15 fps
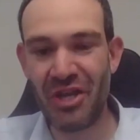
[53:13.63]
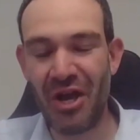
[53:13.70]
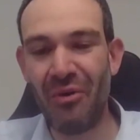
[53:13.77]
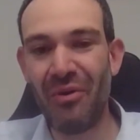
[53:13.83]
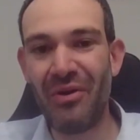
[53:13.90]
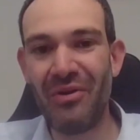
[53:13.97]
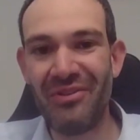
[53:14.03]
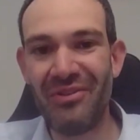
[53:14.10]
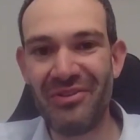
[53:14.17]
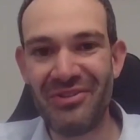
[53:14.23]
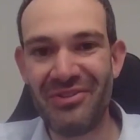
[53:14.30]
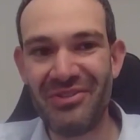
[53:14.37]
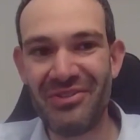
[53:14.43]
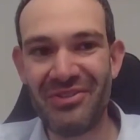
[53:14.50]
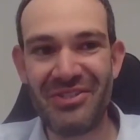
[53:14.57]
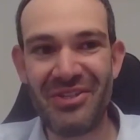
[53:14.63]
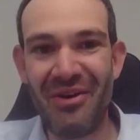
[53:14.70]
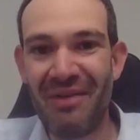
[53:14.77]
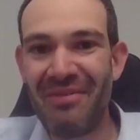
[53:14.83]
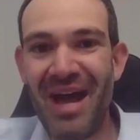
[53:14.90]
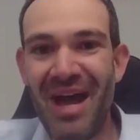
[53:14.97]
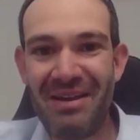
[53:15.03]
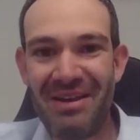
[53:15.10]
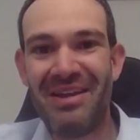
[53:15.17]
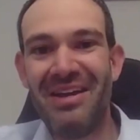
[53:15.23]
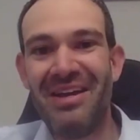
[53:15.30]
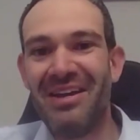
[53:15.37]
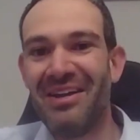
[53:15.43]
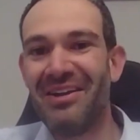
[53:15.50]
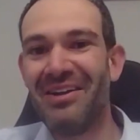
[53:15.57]
So I'm not
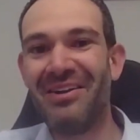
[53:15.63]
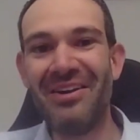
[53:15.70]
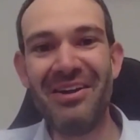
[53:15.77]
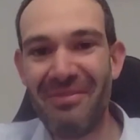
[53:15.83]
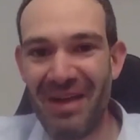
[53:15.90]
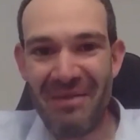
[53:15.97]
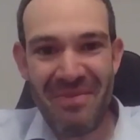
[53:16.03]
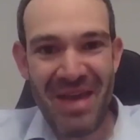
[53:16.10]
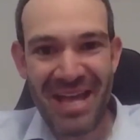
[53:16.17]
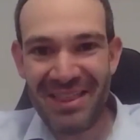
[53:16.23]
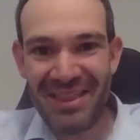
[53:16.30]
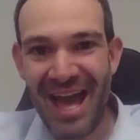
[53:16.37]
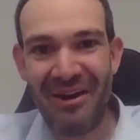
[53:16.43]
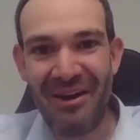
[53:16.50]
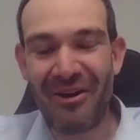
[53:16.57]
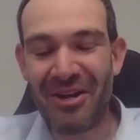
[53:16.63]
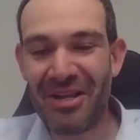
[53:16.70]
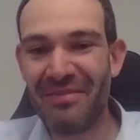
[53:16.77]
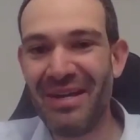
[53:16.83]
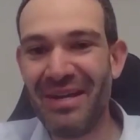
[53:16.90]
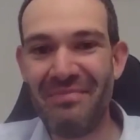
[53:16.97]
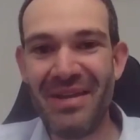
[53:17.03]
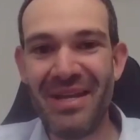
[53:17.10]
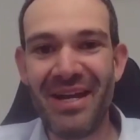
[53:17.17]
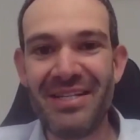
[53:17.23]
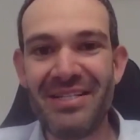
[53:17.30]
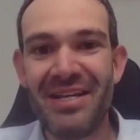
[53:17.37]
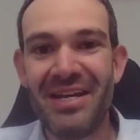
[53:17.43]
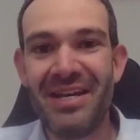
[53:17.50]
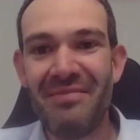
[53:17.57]
going to make that argument
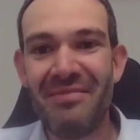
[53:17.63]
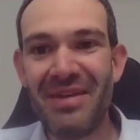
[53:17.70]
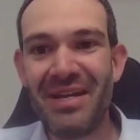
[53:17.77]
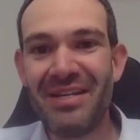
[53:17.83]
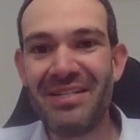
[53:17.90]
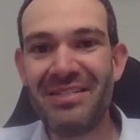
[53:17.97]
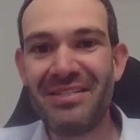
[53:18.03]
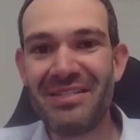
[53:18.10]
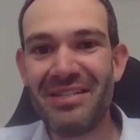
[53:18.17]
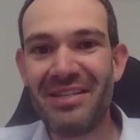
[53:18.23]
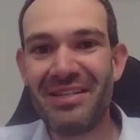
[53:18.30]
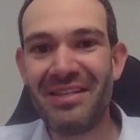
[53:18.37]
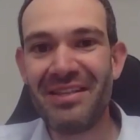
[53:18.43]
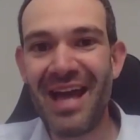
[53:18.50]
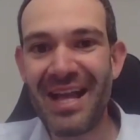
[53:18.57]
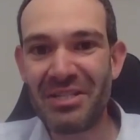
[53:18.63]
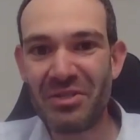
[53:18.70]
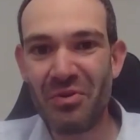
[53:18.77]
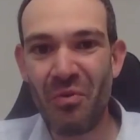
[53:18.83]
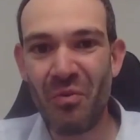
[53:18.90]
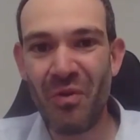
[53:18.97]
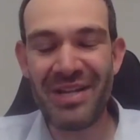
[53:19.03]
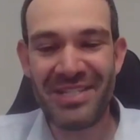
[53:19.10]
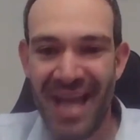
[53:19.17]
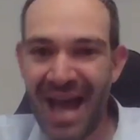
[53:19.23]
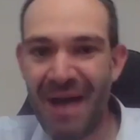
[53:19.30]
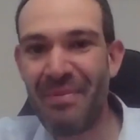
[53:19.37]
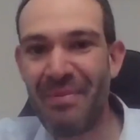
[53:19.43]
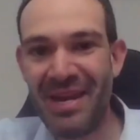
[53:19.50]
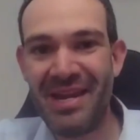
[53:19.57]
because that's what's
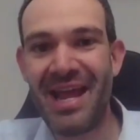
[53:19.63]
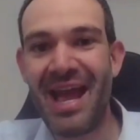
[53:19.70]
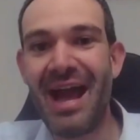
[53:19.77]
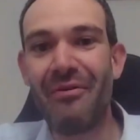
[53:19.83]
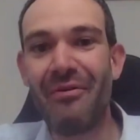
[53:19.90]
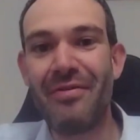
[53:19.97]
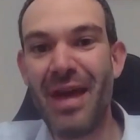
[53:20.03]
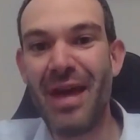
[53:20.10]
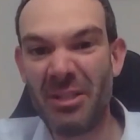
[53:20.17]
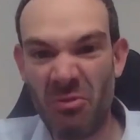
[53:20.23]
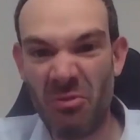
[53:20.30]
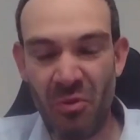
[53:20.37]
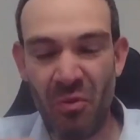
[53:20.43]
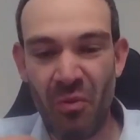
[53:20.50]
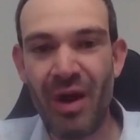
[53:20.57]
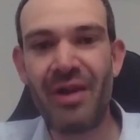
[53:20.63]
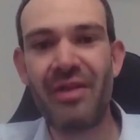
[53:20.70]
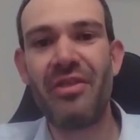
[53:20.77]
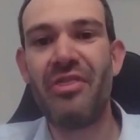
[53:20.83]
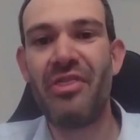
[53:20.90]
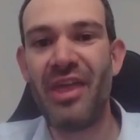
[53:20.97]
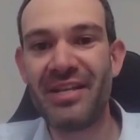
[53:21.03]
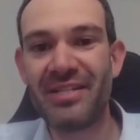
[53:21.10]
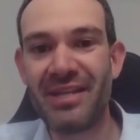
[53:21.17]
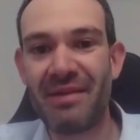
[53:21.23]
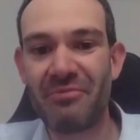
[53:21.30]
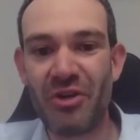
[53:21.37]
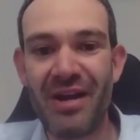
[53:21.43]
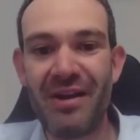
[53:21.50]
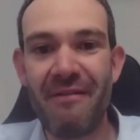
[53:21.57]
happening now. And that's one of the things
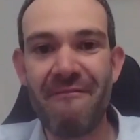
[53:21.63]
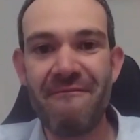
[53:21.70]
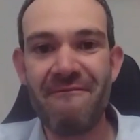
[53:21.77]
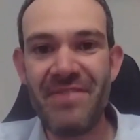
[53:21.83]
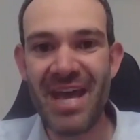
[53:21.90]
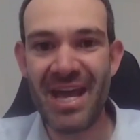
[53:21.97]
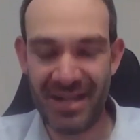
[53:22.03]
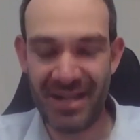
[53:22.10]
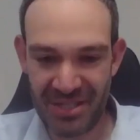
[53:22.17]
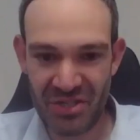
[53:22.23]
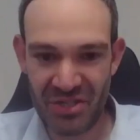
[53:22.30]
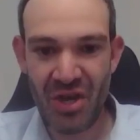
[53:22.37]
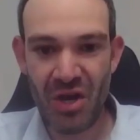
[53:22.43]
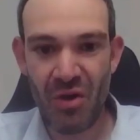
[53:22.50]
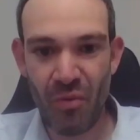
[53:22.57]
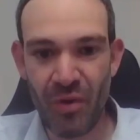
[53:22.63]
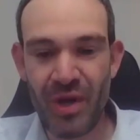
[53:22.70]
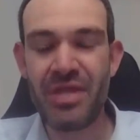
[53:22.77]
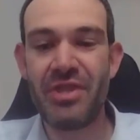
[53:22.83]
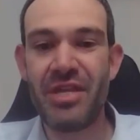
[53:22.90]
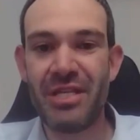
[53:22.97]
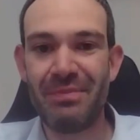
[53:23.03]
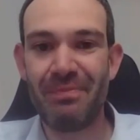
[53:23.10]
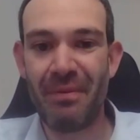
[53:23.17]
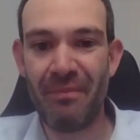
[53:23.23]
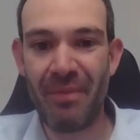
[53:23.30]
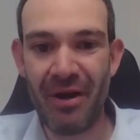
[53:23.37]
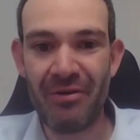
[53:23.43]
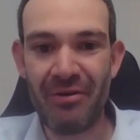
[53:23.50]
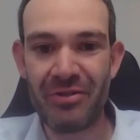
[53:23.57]
I'm trying to fix with this
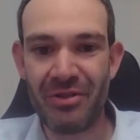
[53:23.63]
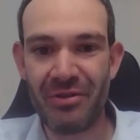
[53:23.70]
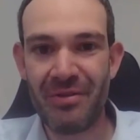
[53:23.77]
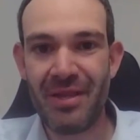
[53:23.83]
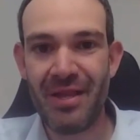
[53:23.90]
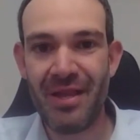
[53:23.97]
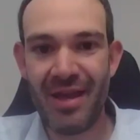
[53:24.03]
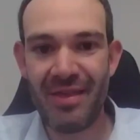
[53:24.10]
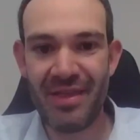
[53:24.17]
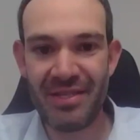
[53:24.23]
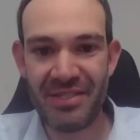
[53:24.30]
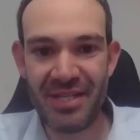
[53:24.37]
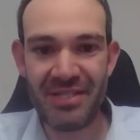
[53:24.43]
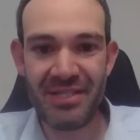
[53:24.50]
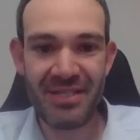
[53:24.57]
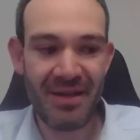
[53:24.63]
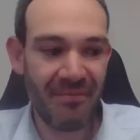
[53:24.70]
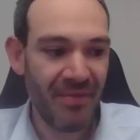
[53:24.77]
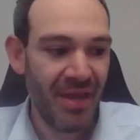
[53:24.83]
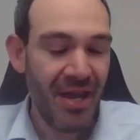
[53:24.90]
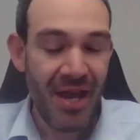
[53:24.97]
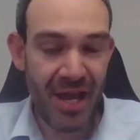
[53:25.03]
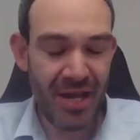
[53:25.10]
proposal and this system.